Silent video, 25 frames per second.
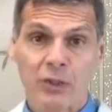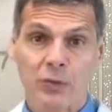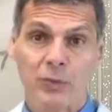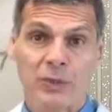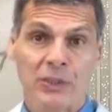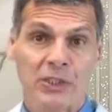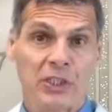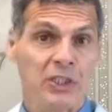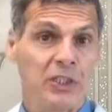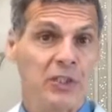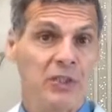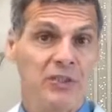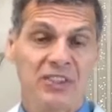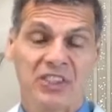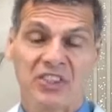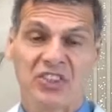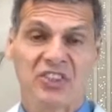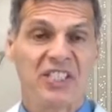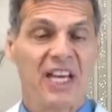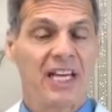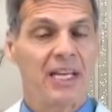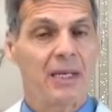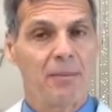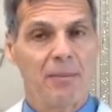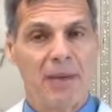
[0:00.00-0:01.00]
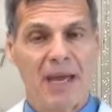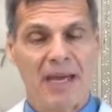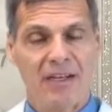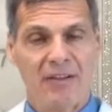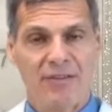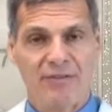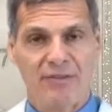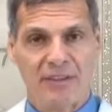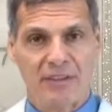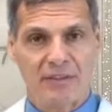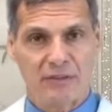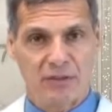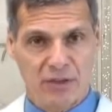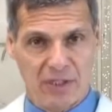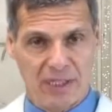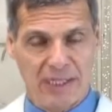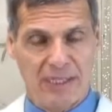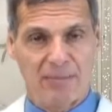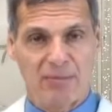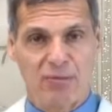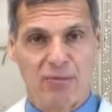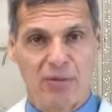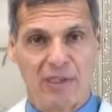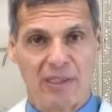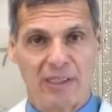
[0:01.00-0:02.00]
is when you use acetaminophen
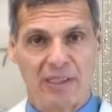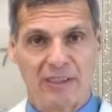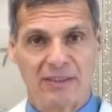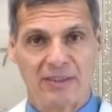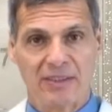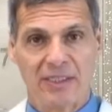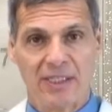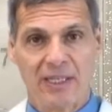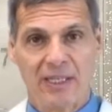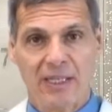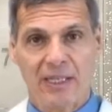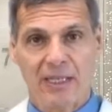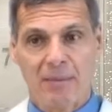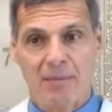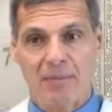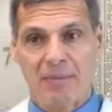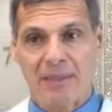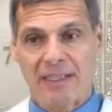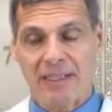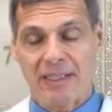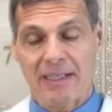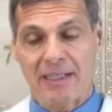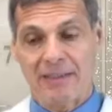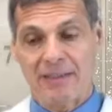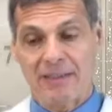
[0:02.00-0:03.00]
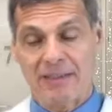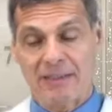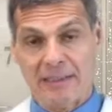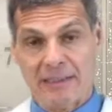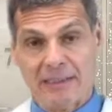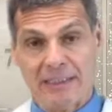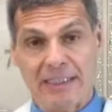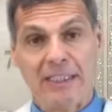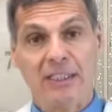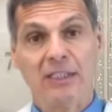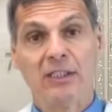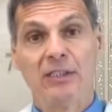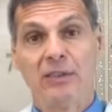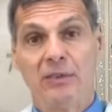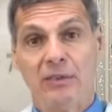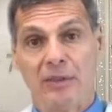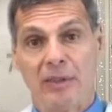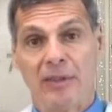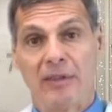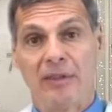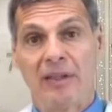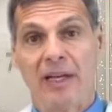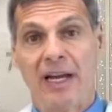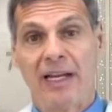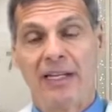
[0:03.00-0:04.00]
type drugs because you need
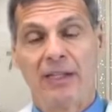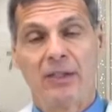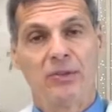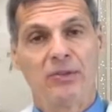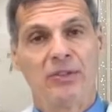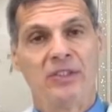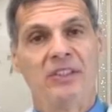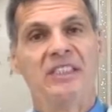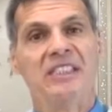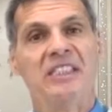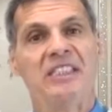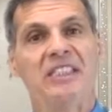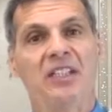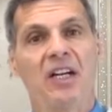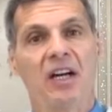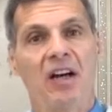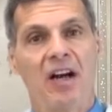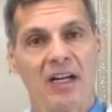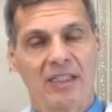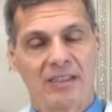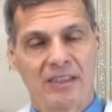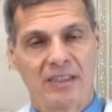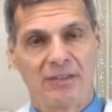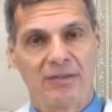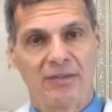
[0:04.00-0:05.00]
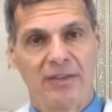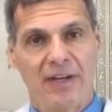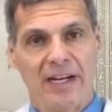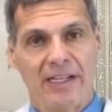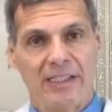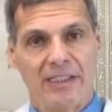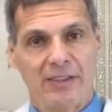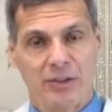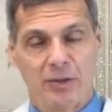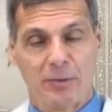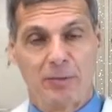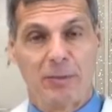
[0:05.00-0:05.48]
glutathione to detoxify them.